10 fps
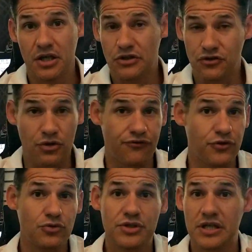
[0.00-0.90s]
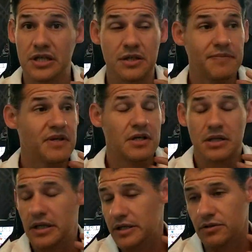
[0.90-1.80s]
So if you did,
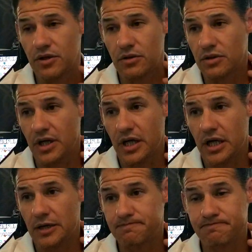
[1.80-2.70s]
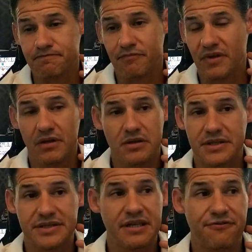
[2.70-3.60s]
let's
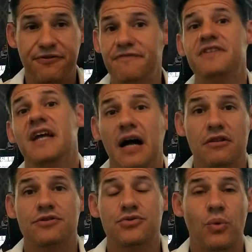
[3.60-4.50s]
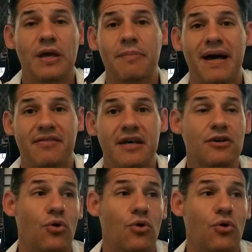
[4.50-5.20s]
say $50 way back then,